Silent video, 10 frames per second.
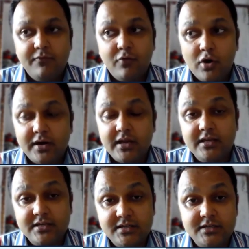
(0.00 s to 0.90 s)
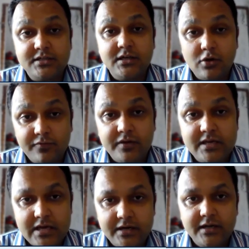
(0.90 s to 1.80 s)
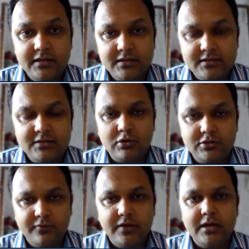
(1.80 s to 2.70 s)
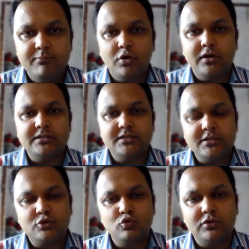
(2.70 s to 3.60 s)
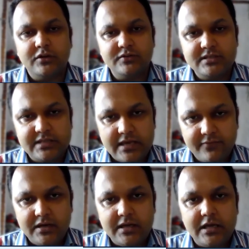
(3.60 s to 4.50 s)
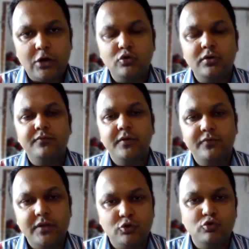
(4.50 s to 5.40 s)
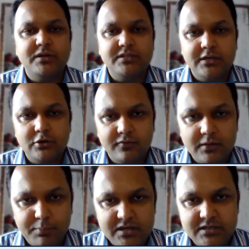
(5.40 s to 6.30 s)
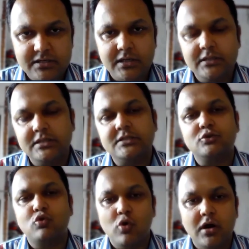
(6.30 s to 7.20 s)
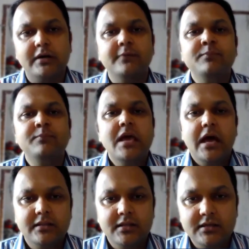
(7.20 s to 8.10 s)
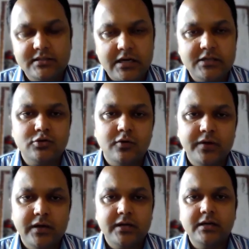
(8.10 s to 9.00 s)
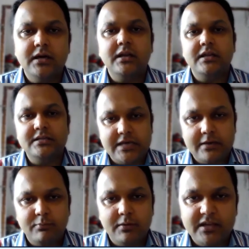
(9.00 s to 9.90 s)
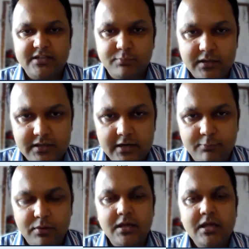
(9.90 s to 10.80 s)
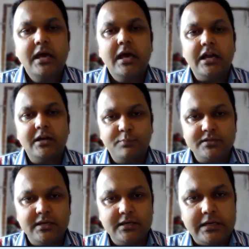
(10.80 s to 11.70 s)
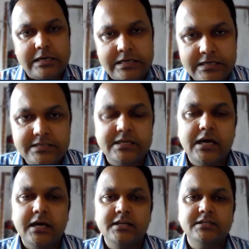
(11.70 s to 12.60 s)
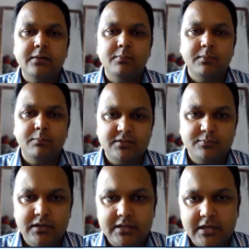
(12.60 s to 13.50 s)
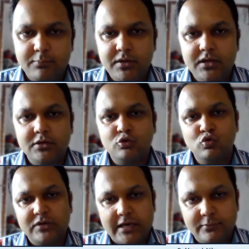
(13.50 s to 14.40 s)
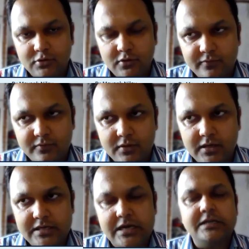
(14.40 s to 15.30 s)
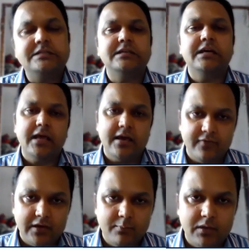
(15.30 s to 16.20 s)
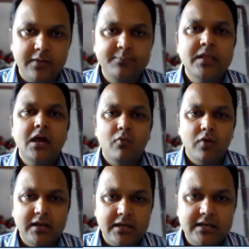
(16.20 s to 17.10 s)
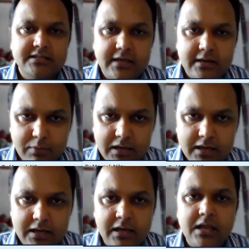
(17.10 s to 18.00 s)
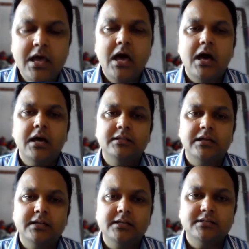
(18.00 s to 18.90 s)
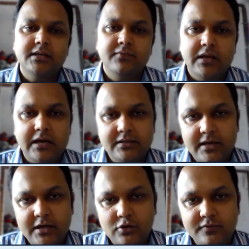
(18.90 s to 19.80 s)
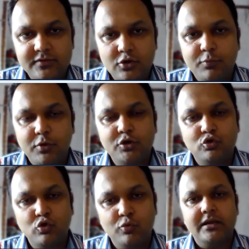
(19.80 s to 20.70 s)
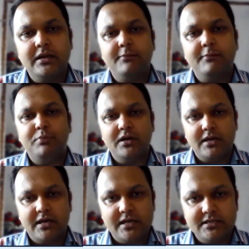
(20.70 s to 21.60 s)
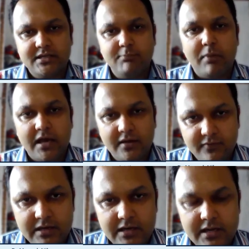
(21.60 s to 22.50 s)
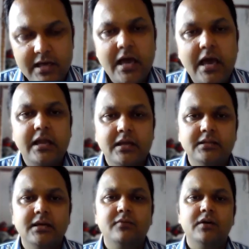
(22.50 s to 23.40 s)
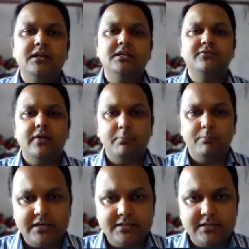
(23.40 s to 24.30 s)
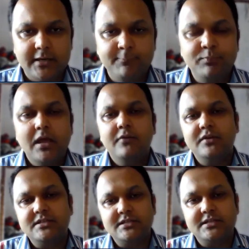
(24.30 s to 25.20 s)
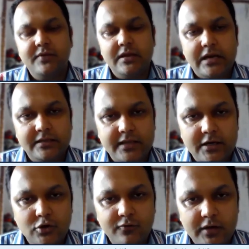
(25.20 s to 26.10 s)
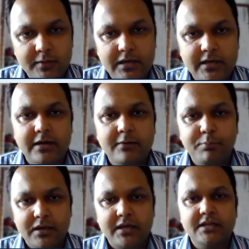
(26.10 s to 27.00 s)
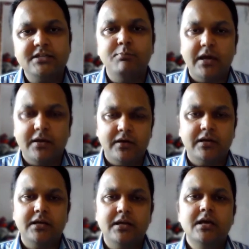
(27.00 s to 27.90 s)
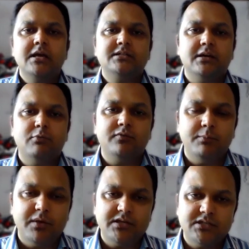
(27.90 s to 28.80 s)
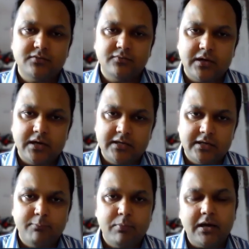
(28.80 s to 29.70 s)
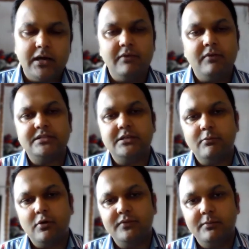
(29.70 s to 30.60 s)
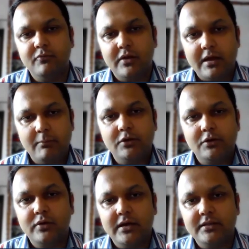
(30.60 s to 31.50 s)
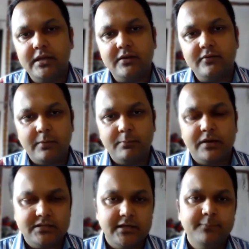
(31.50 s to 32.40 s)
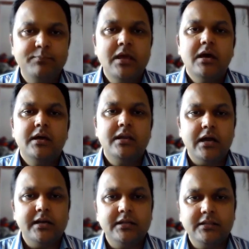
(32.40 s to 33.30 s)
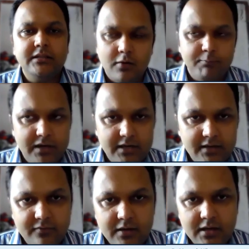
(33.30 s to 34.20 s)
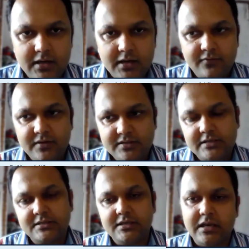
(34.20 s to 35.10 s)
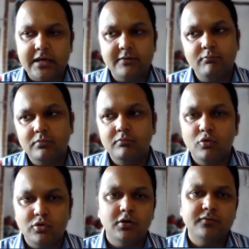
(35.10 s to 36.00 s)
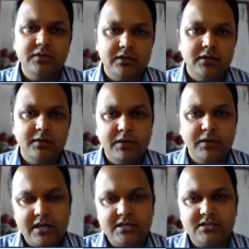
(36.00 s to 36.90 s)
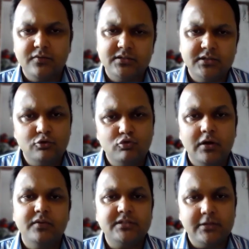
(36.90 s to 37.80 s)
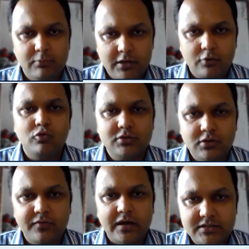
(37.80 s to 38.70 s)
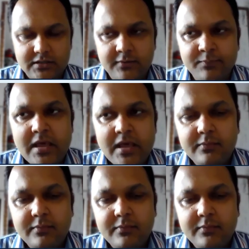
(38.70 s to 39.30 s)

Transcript: For initiation of ERT, this is also very important. Since 2007, around 52% of the patient in this cohort had the chance of getting an enzyme replacement therapy. At present in India, enzyme replacement therapy, 2 types of ERTs are available. One is Replagal, that is given at the rate of 0.2 milligram per kg bi-weekly. Another one is Fabrazyme, which is given at the rate of 1 milligram per kg bi-weekly. Some of the patients were getting Replagal, while some of them were able to get that Fabrazyme. Regarding the comparative efficiency, like both of the medication were seen to have a similar course of action.